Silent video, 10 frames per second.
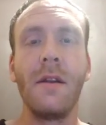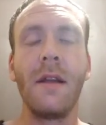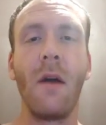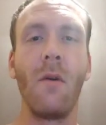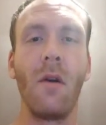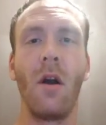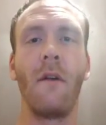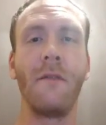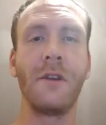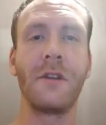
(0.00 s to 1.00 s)
Now,
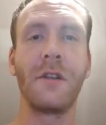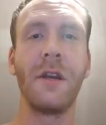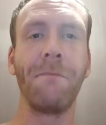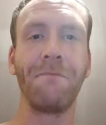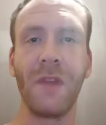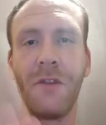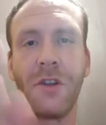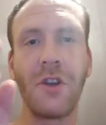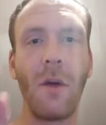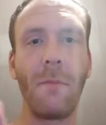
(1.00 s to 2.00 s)
obviously, in
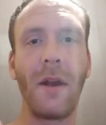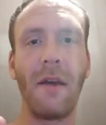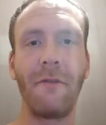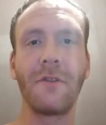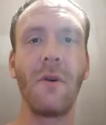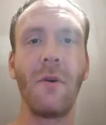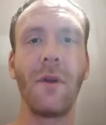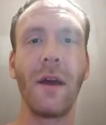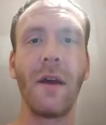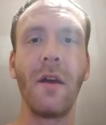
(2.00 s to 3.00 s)
the top left
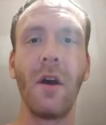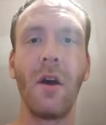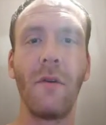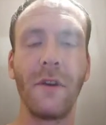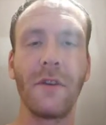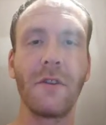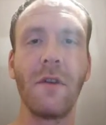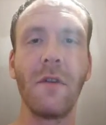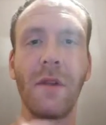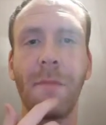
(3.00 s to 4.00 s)
corner of your
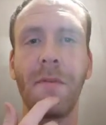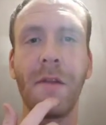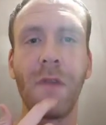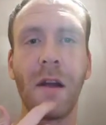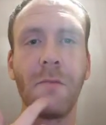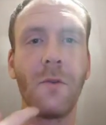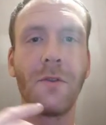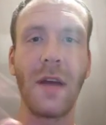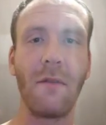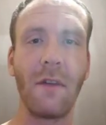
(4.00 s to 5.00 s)
screen when you're playing ranked
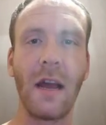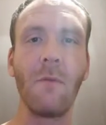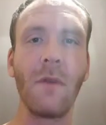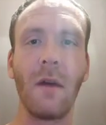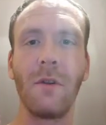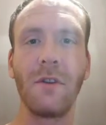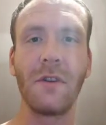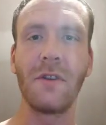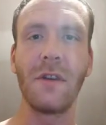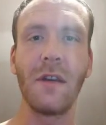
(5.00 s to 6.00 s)
mode, you have a counter which
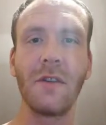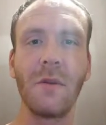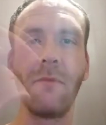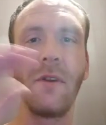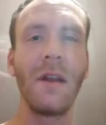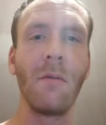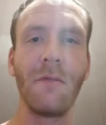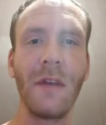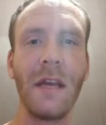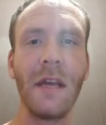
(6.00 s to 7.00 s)
will say something out
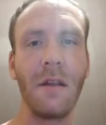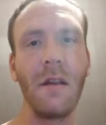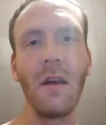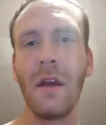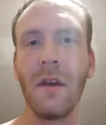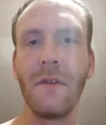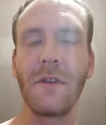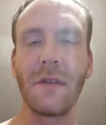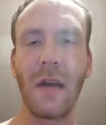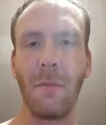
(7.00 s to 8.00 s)
of 80, and
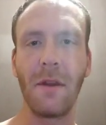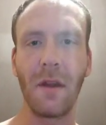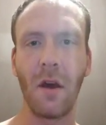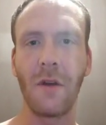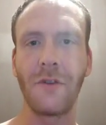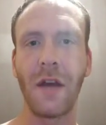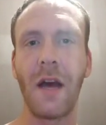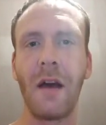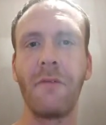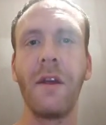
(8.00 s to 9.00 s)
this is how many cards you
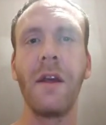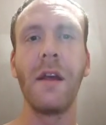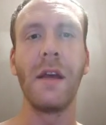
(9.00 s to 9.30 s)
have,